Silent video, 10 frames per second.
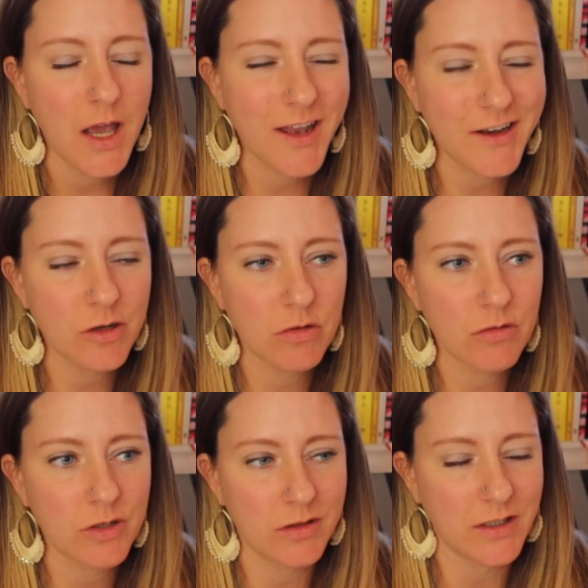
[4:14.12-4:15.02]
And I
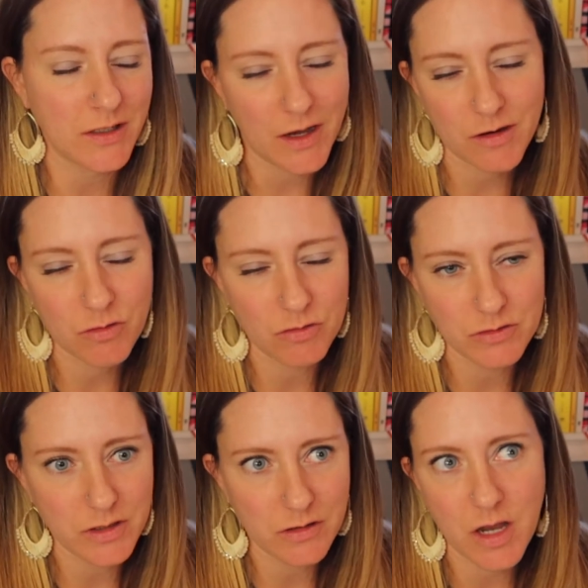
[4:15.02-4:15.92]
know you're like, yeah,
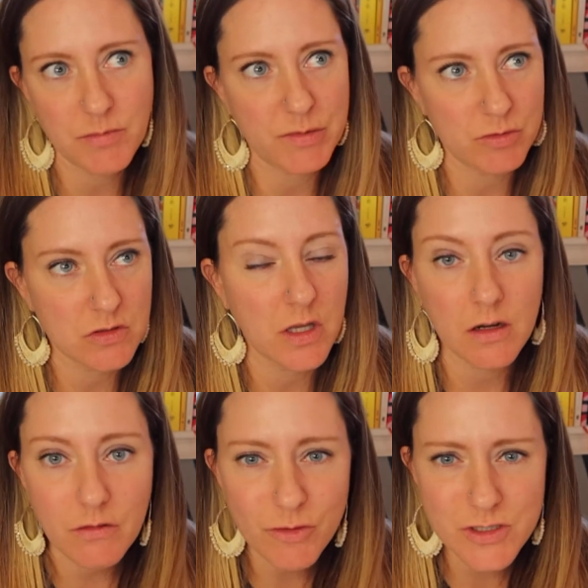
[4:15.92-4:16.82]
Coley, a lot of people do
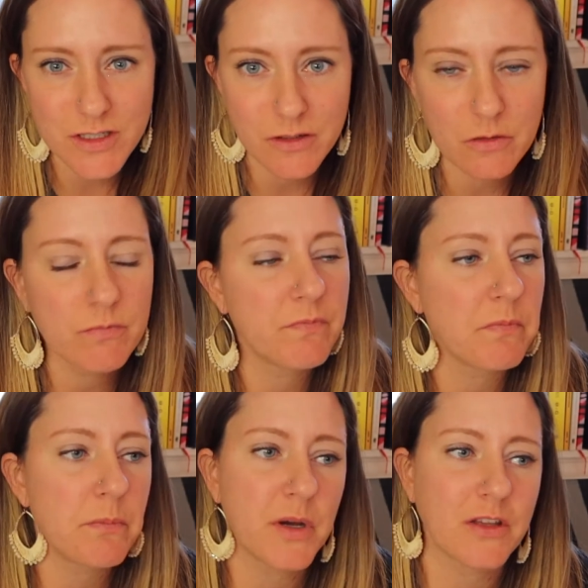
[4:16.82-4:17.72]
that. Of course they do.
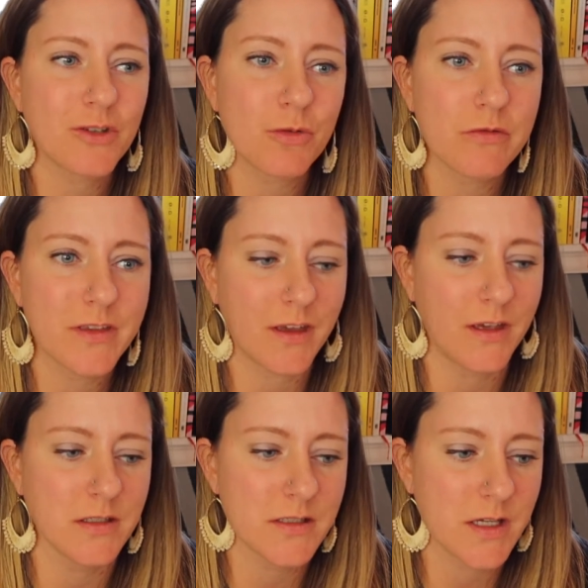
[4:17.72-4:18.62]
But the cool thing
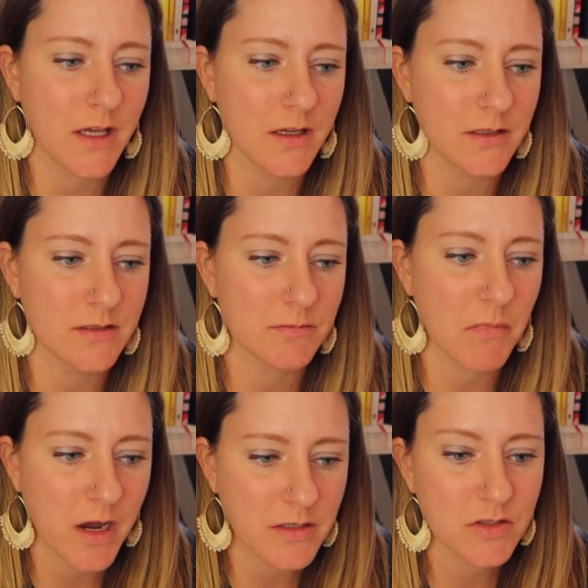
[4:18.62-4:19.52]
is
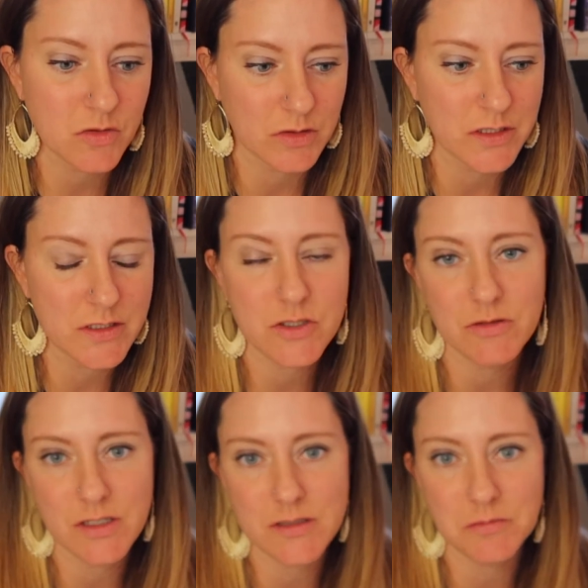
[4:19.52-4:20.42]
my story is
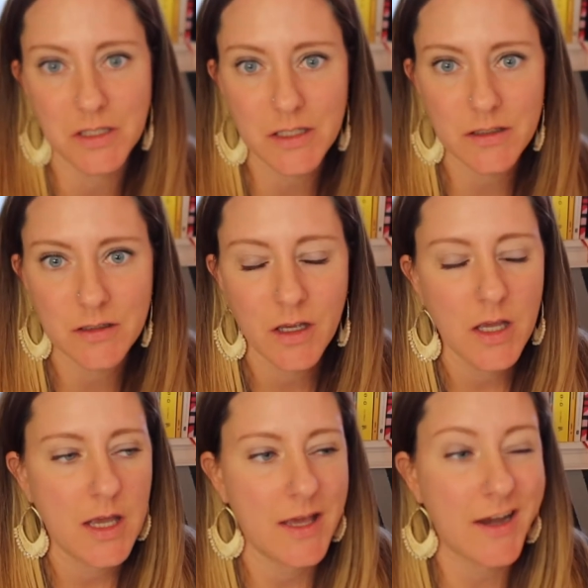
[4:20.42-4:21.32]
unique to me,
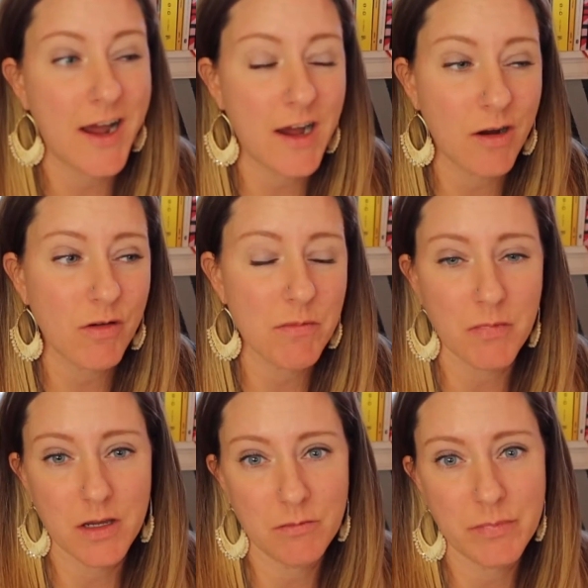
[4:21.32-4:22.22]
and how it
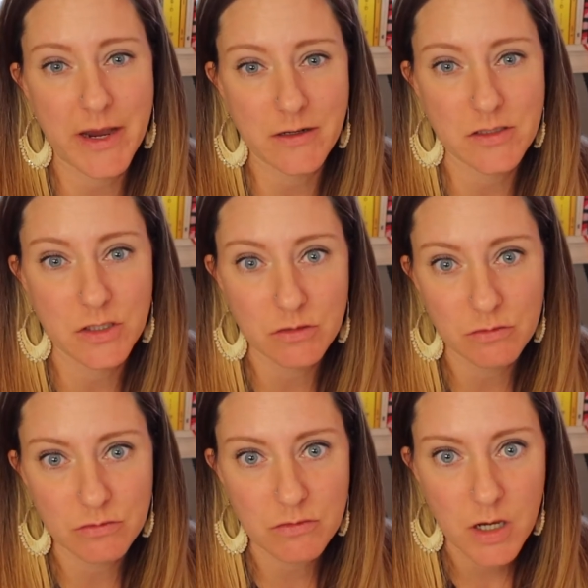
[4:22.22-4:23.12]
might impact
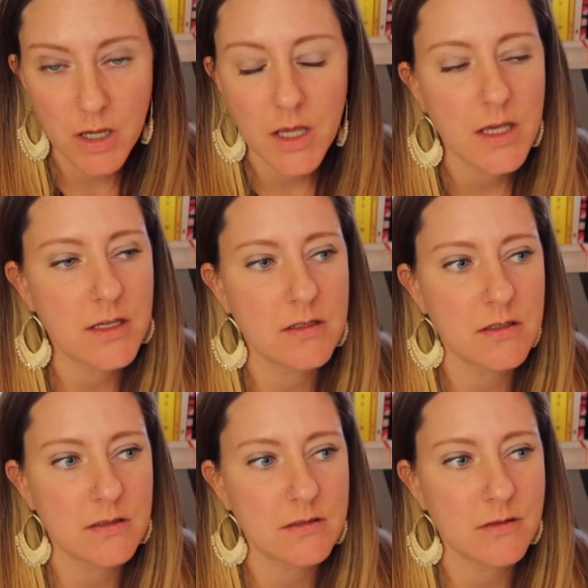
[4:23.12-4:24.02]
you
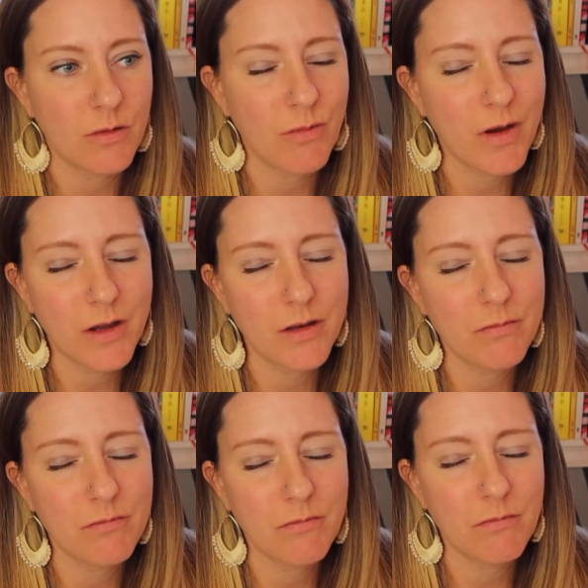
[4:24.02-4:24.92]
is
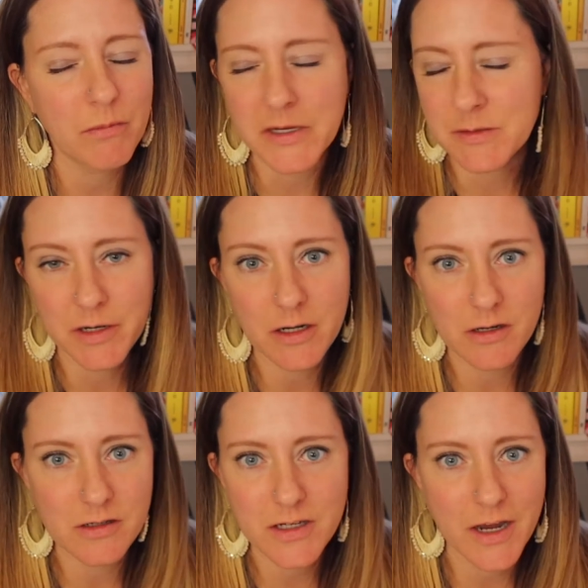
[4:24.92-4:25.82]
what makes my
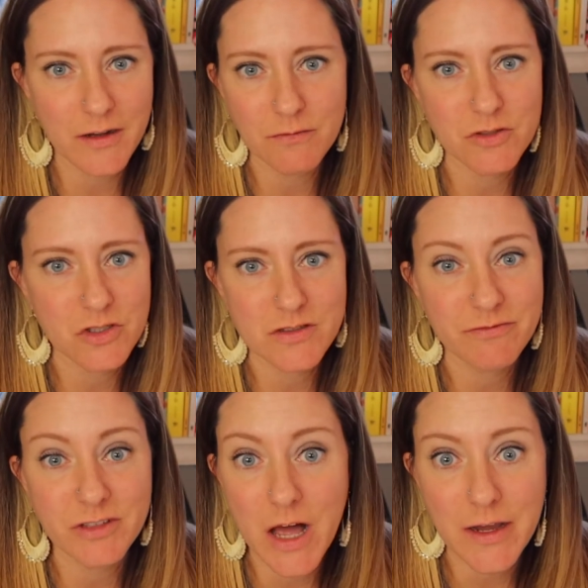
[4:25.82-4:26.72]
heart kind of just
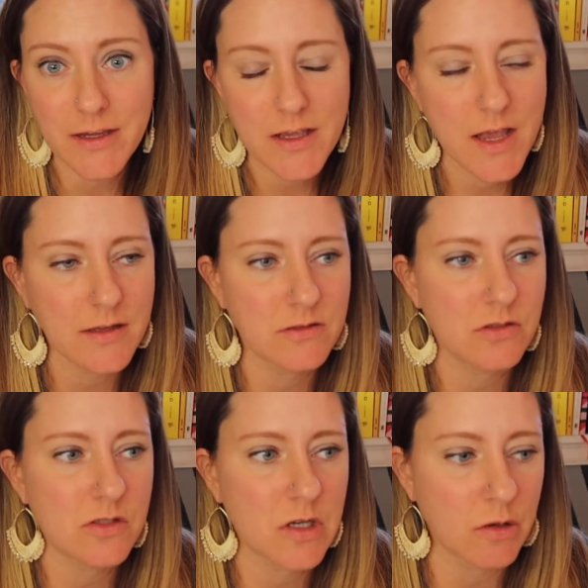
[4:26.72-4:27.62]
fly. And
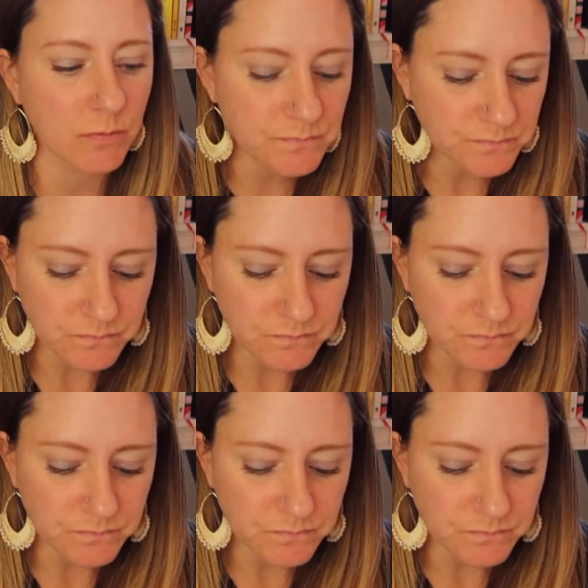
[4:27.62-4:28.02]
so